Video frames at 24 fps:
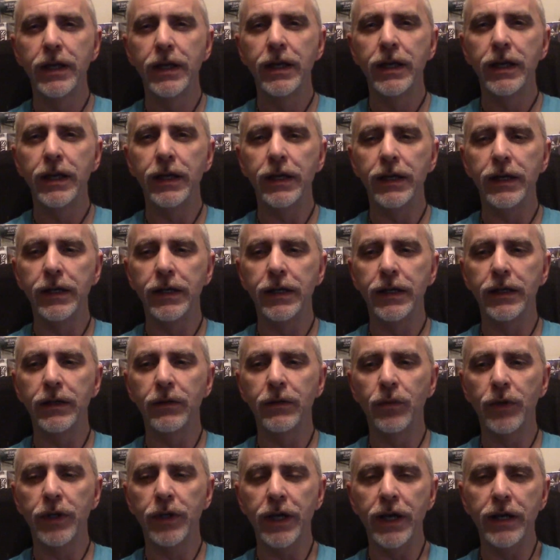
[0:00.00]

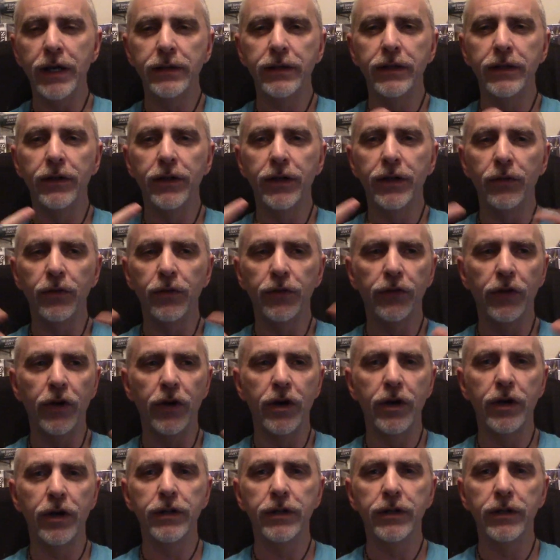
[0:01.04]
And we got there, and it was
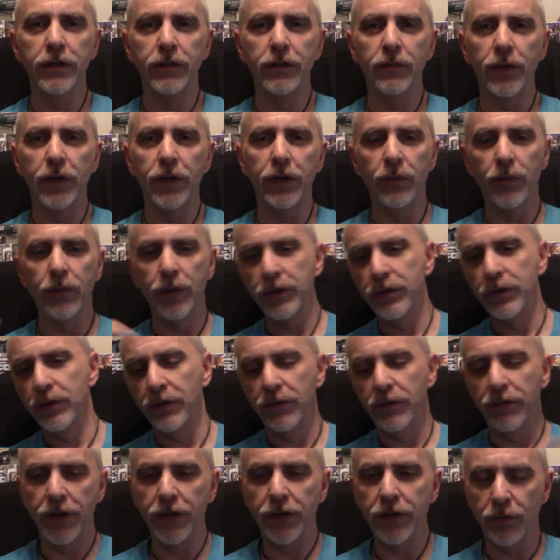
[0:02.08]
on. When I went through the
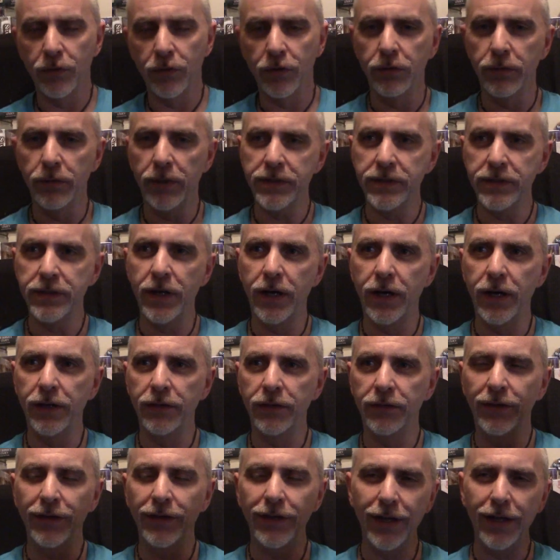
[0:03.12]
vendor room, I saw it, and I
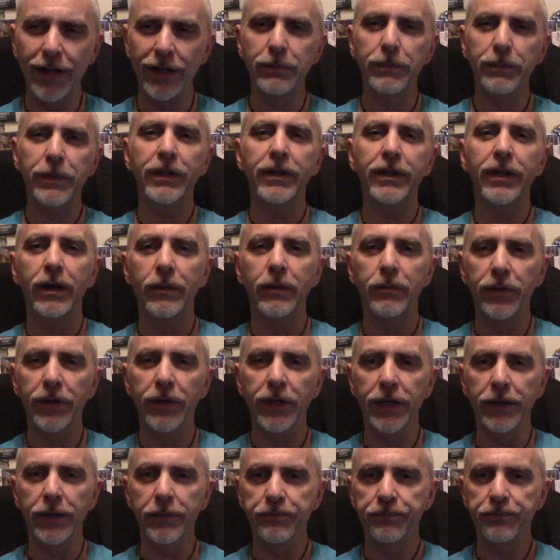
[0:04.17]
said, "Yeah, let's pick that up and
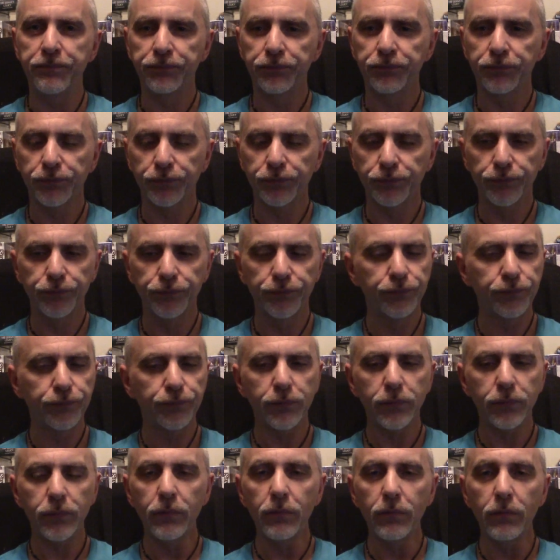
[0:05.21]
play it."
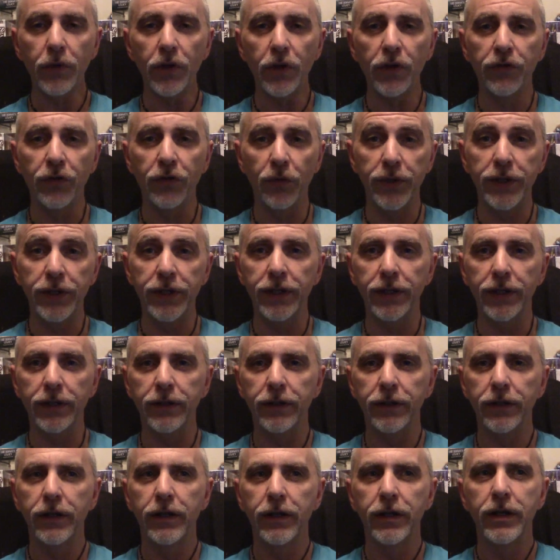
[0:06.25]
So we did.
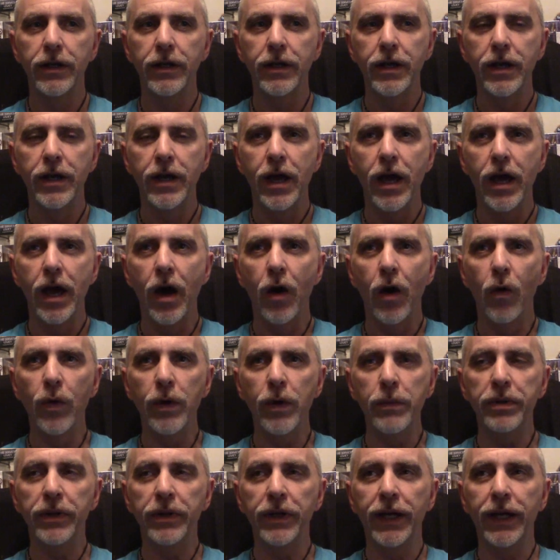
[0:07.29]
We
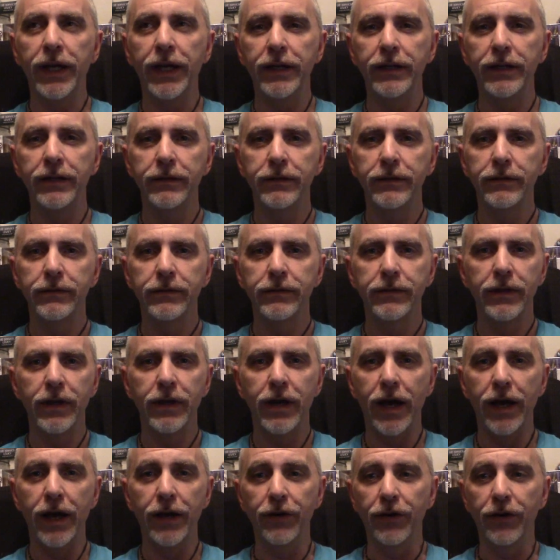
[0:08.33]
played,
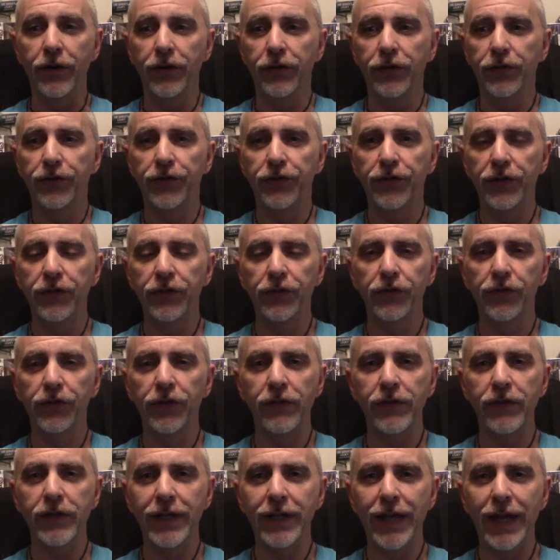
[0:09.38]
I don't know, 6 or
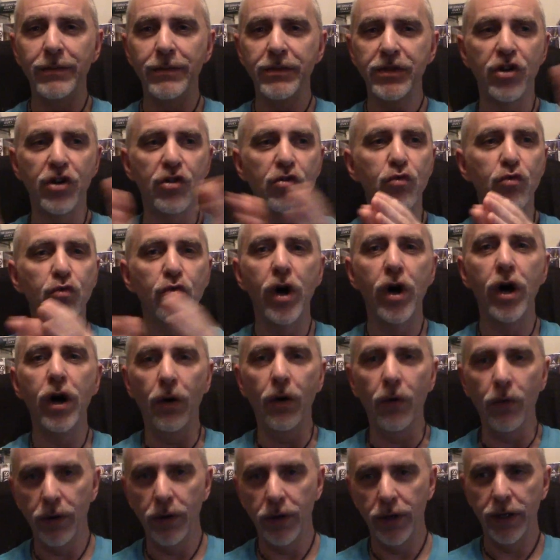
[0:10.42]
7 games in a
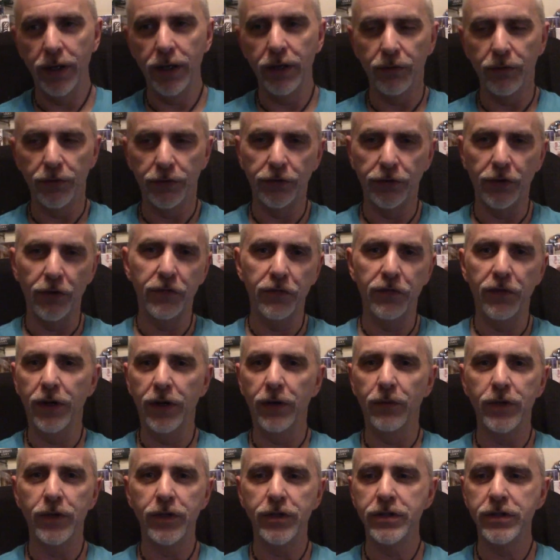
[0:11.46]
row. It was so
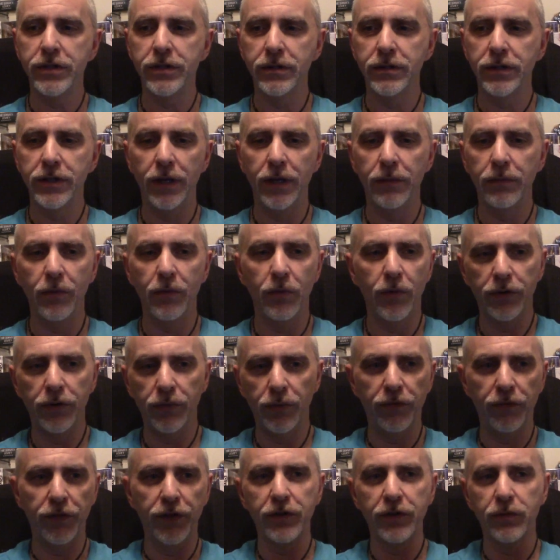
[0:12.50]
fun. We just kept, once
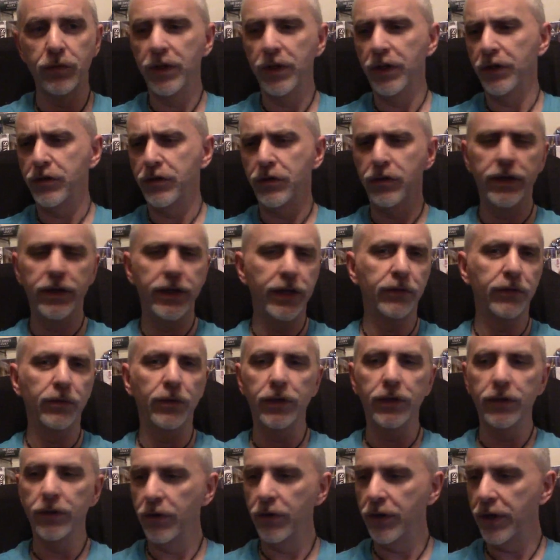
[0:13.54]
we finished one, let's do the next
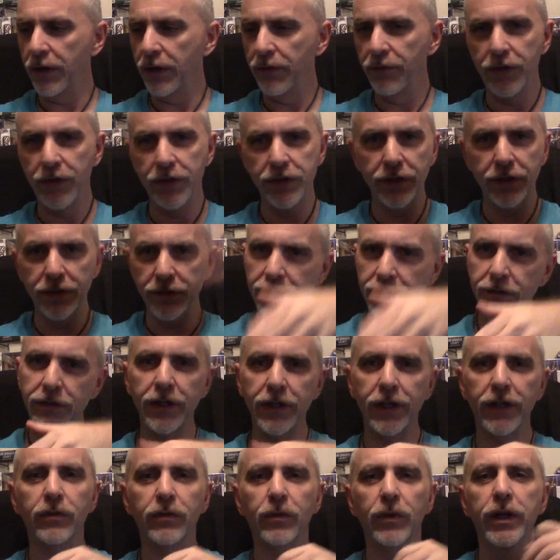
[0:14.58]
one. Okay, finished, let's do the
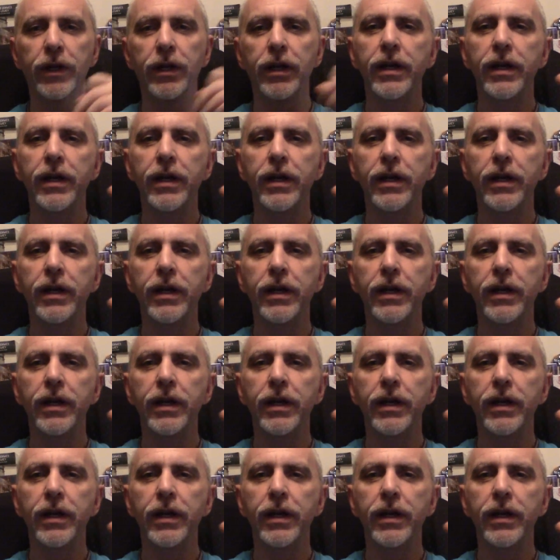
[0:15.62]
next one.